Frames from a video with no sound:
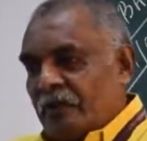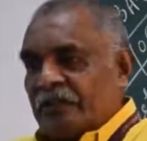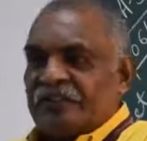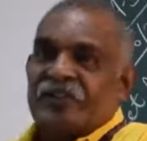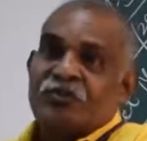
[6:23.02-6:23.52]

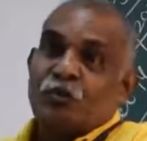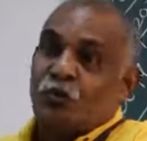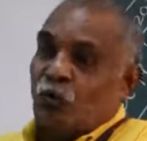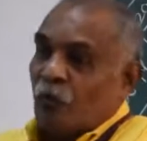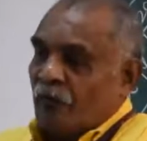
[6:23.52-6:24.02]
this is
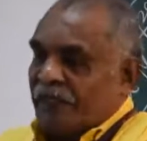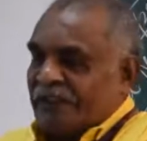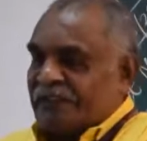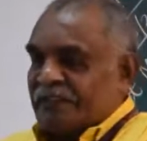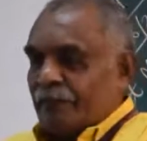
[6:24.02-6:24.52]
so
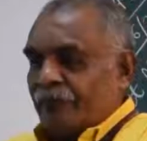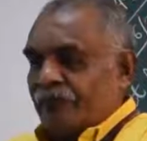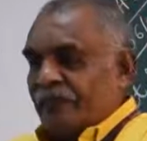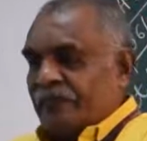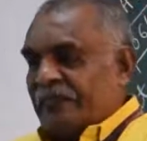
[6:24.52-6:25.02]
obvious
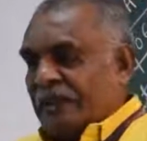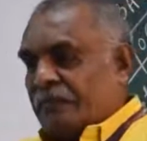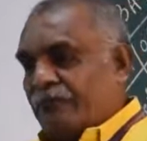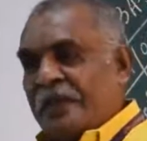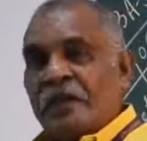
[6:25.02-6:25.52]

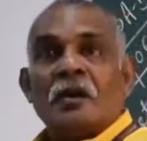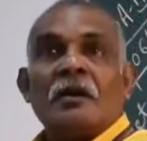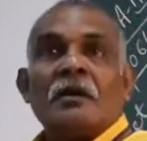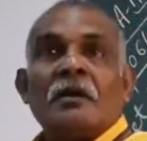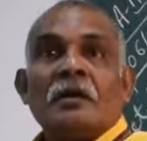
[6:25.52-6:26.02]
that
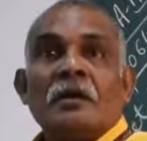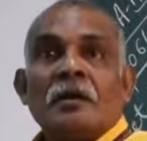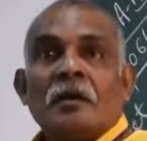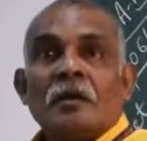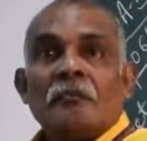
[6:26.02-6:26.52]

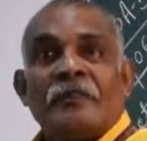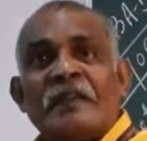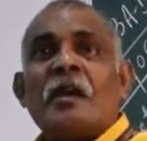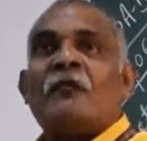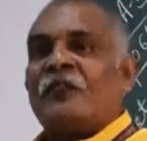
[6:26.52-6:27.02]

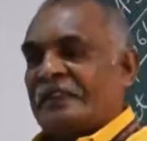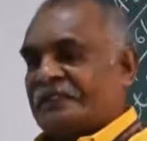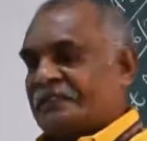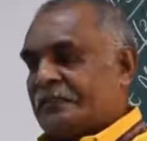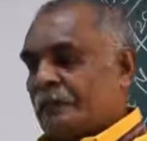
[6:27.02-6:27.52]
many of
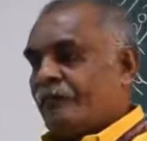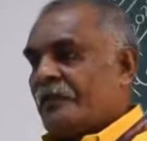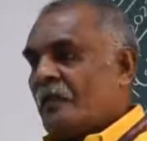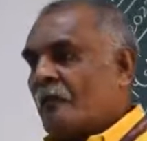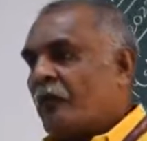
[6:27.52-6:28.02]
us
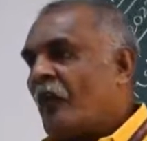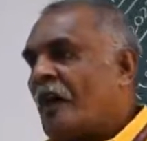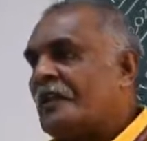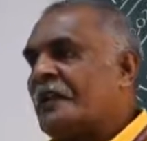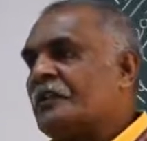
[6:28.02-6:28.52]

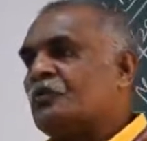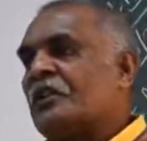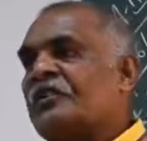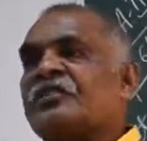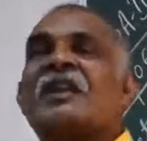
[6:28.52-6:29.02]
fall into
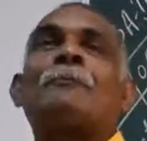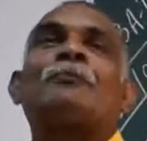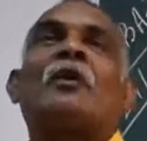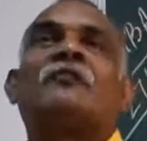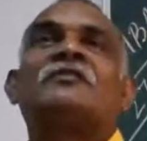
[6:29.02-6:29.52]
the
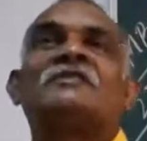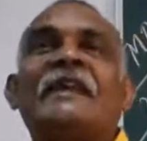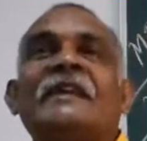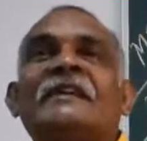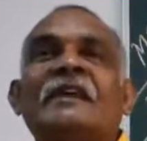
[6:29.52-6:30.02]
trap of
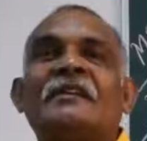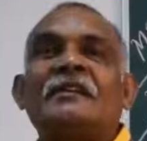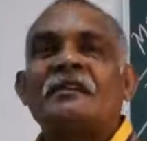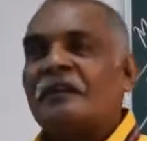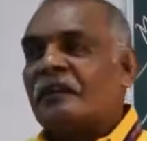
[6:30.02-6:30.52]

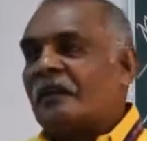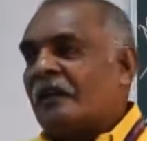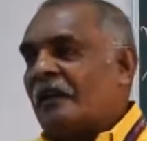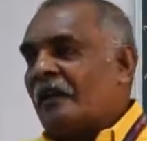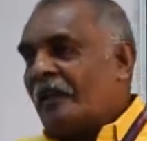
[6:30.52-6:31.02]
thinking
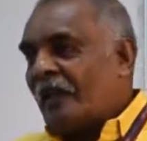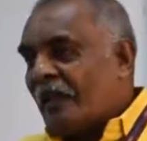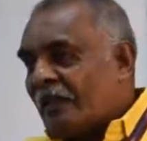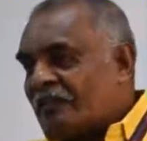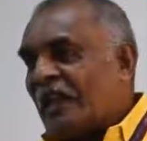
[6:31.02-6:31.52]

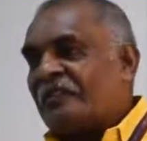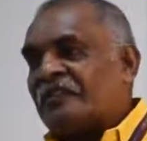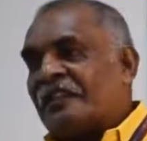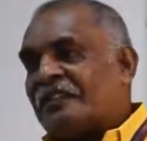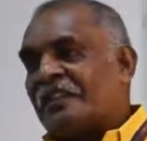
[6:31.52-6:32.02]

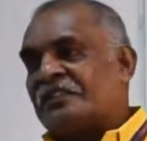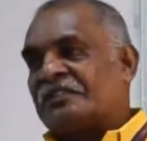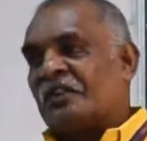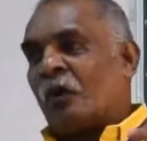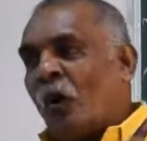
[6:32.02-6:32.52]
that it is
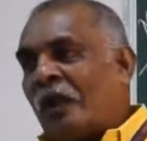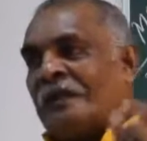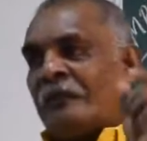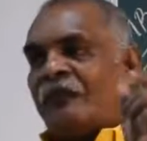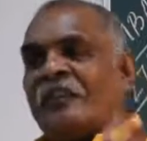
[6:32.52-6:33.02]
the
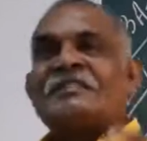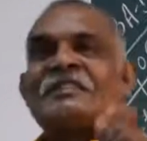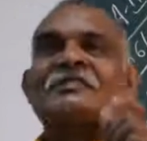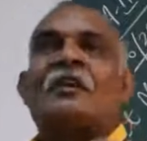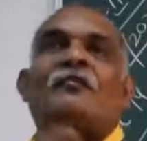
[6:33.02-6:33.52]
only
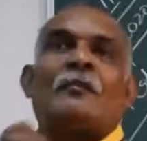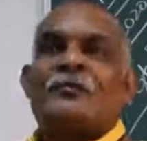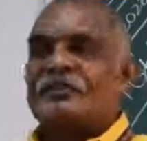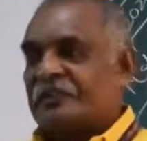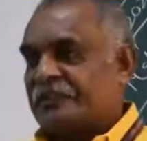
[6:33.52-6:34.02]
features of a
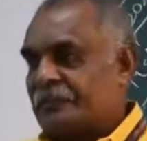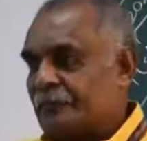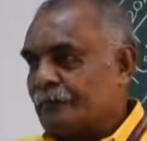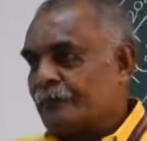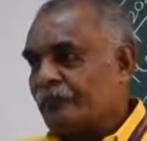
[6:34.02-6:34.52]
project.
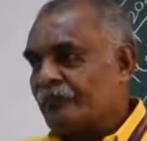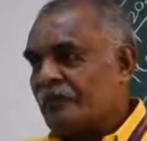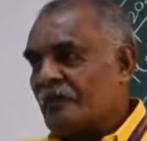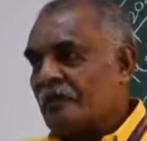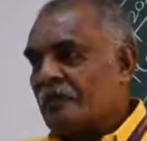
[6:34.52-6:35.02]

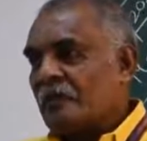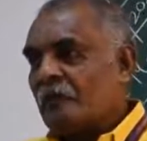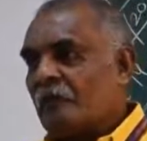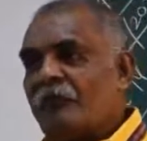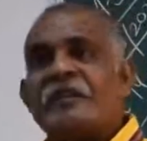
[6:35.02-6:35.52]

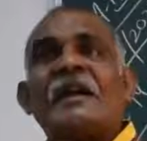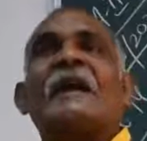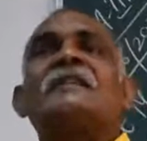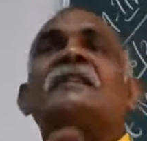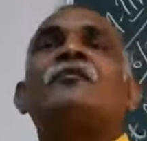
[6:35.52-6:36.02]
We
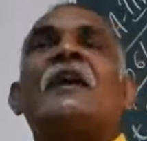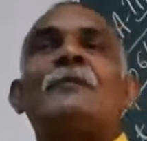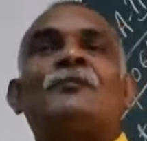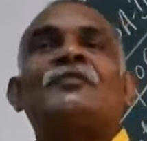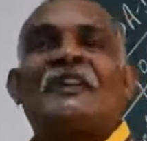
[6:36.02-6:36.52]
identify
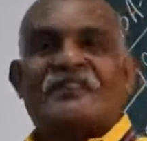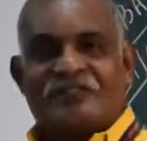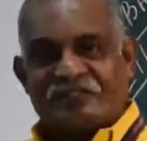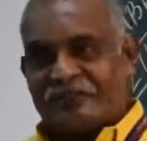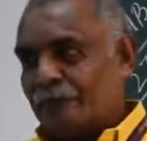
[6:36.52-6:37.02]
projects